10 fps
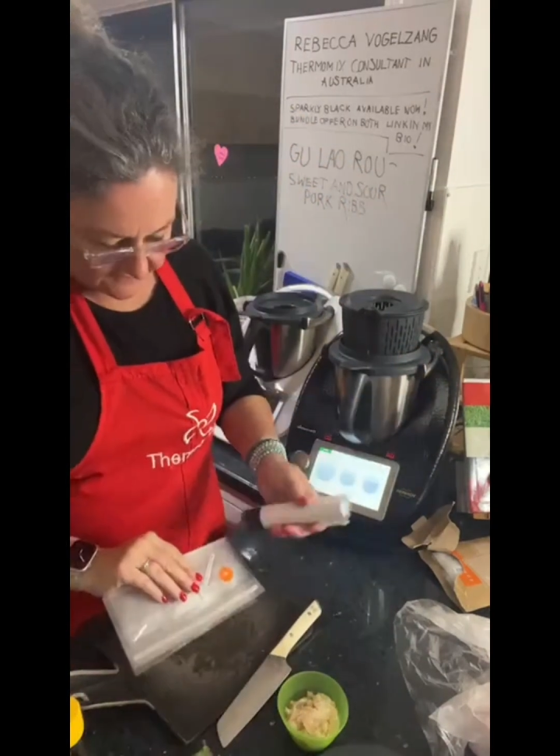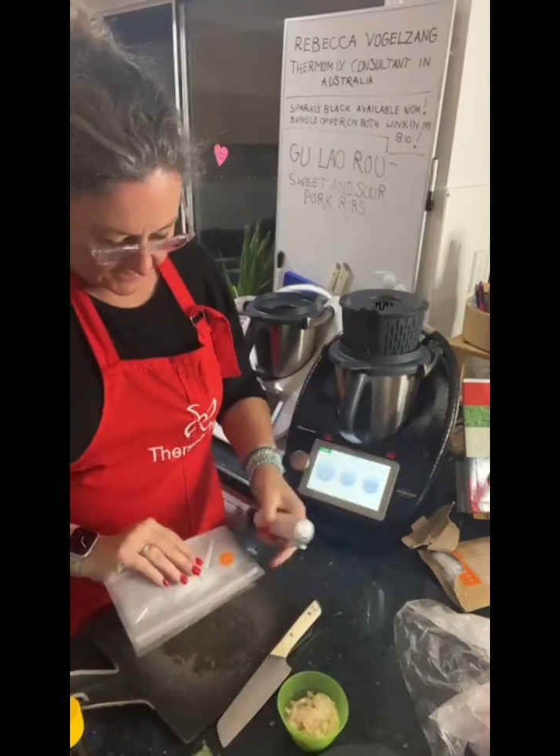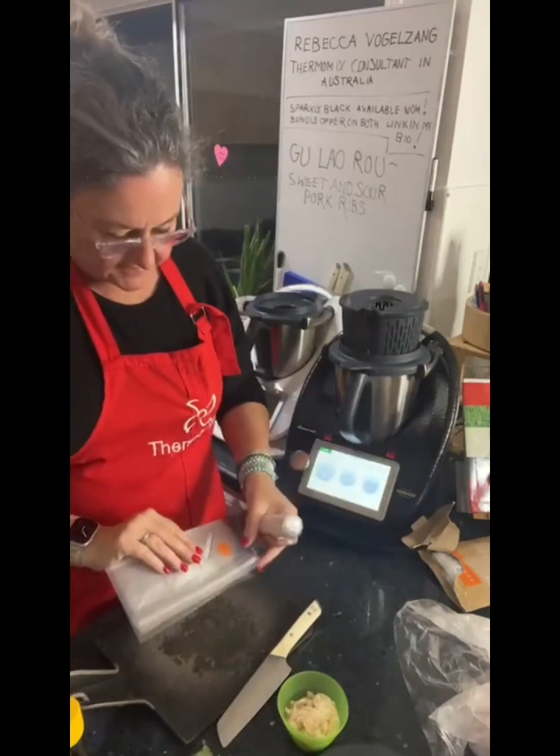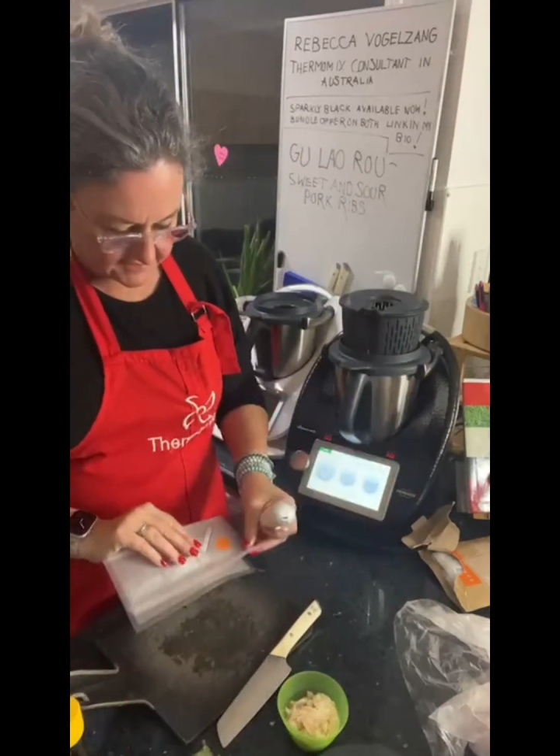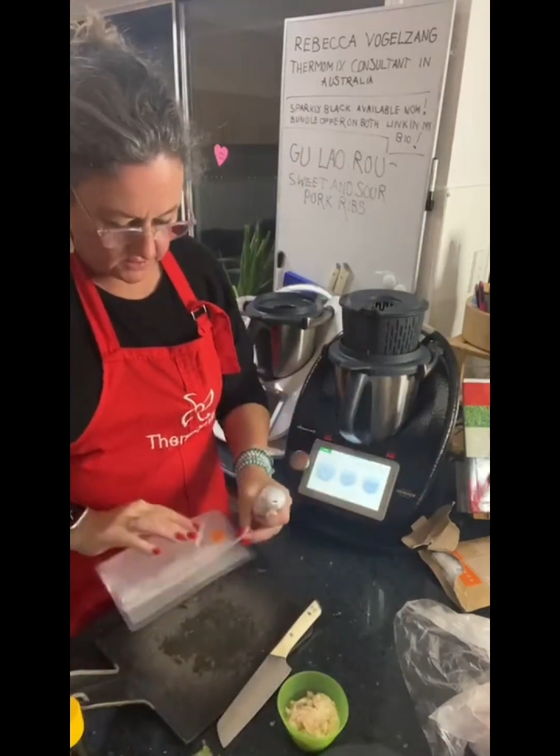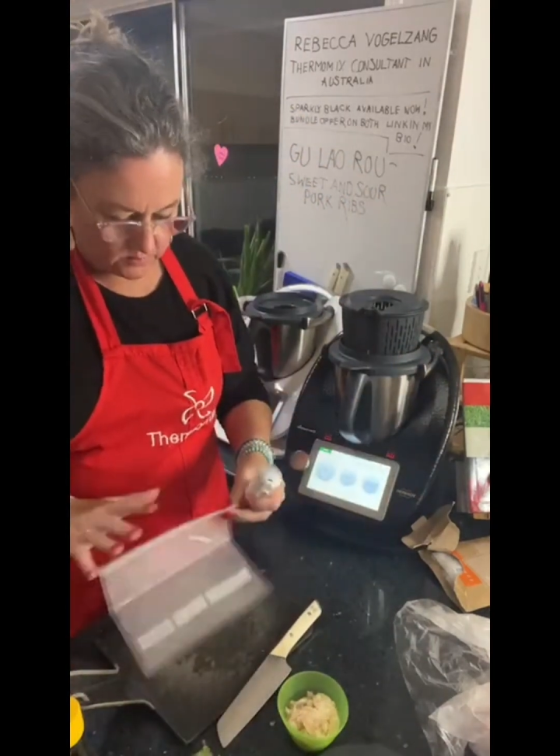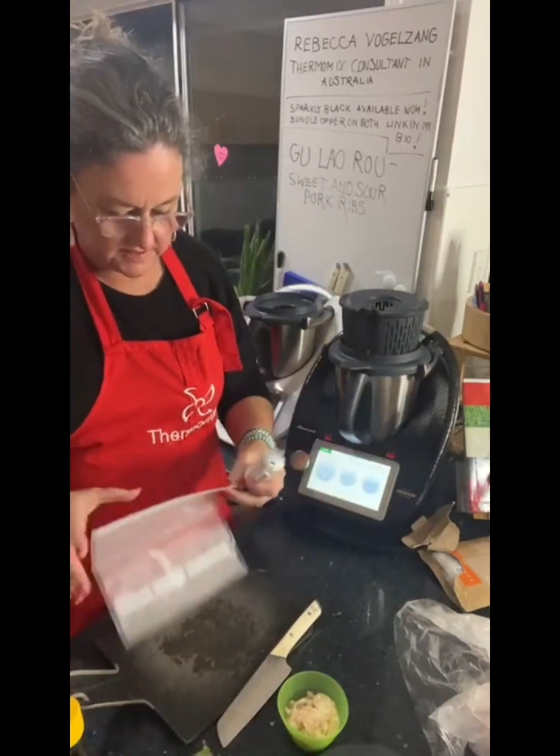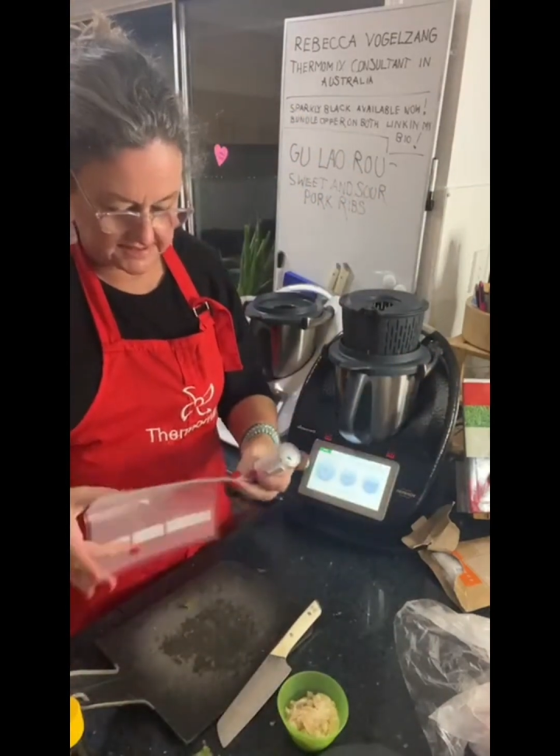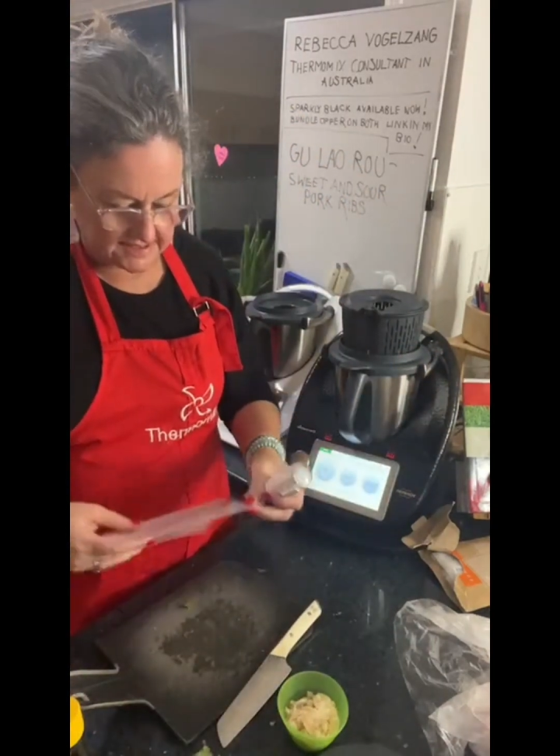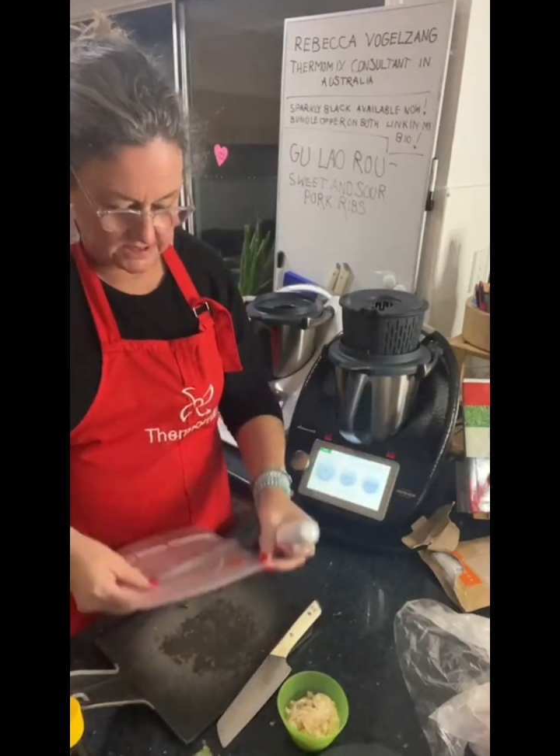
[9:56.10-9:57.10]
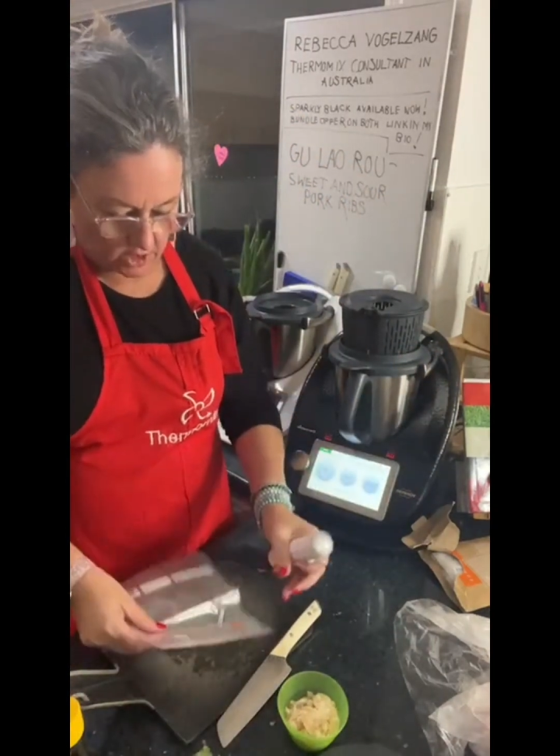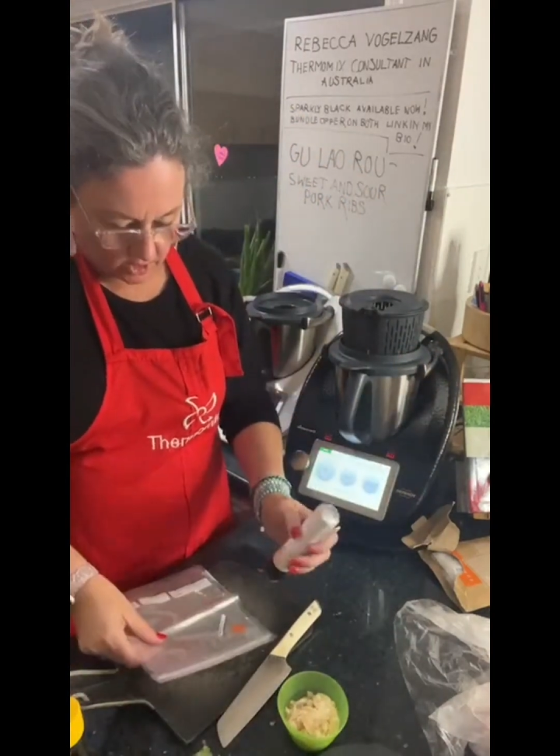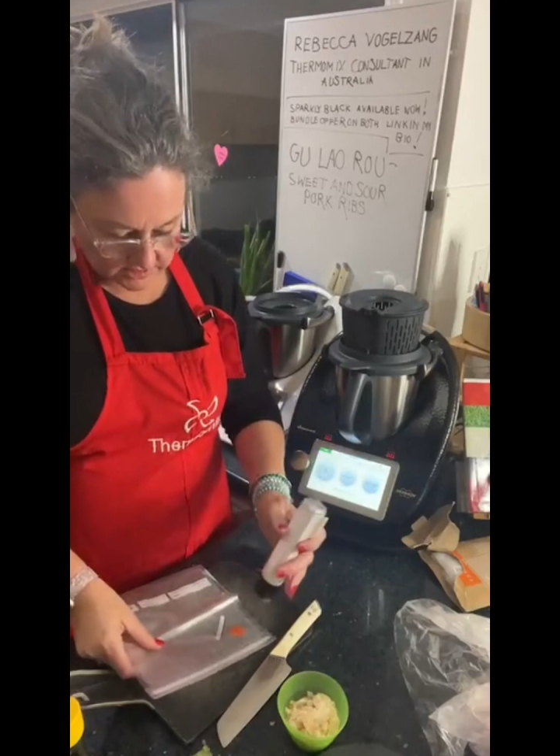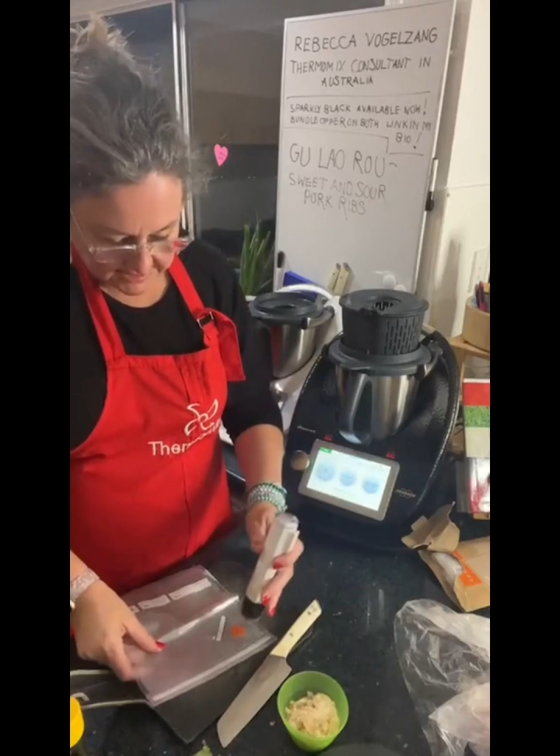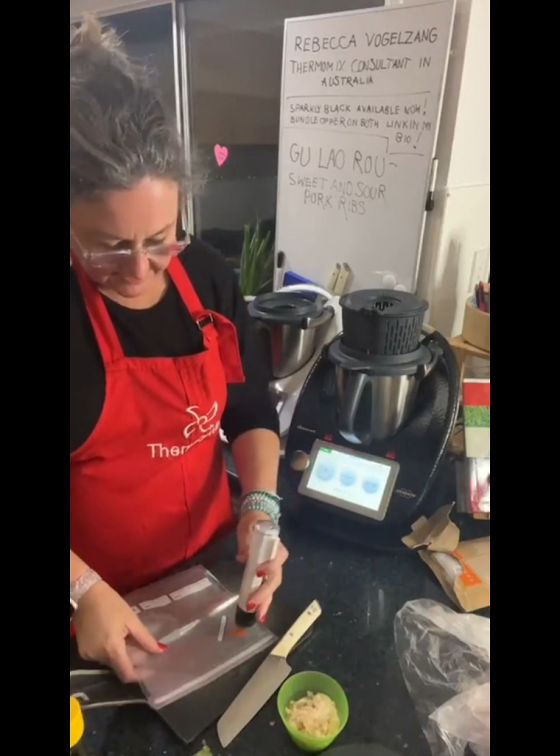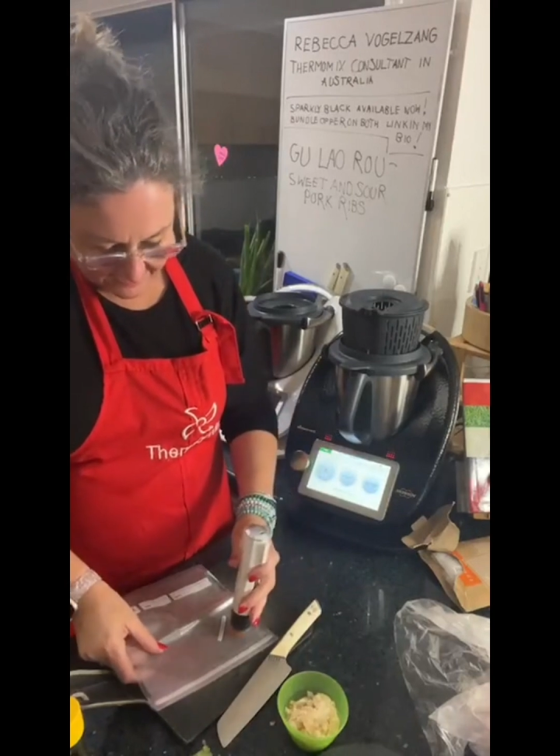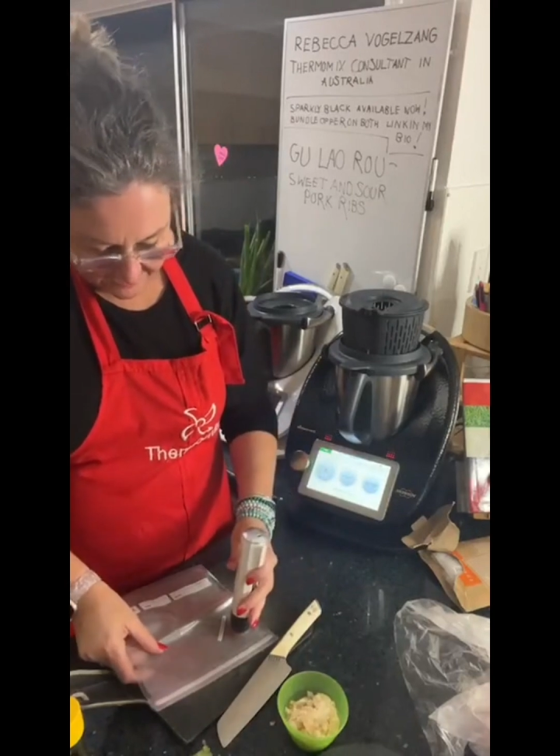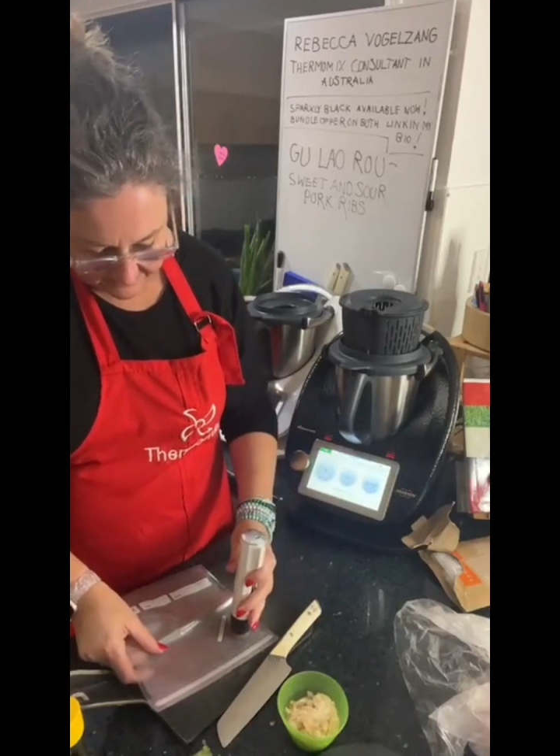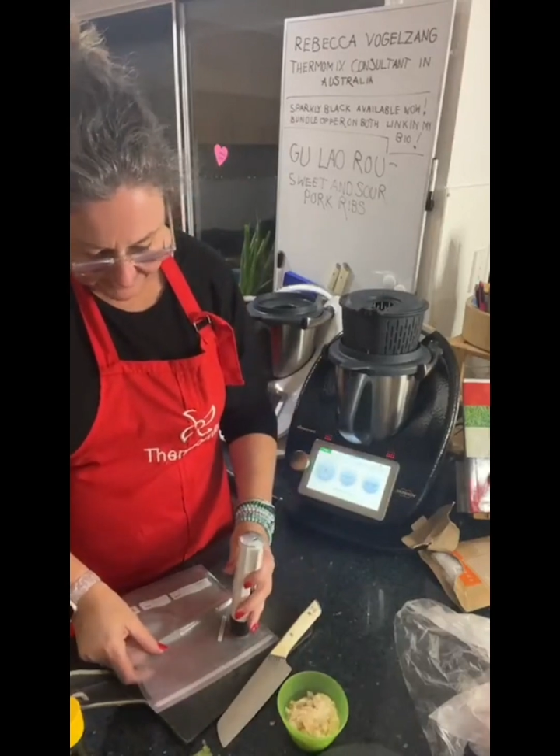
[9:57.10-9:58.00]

the vac seal will sit onto that.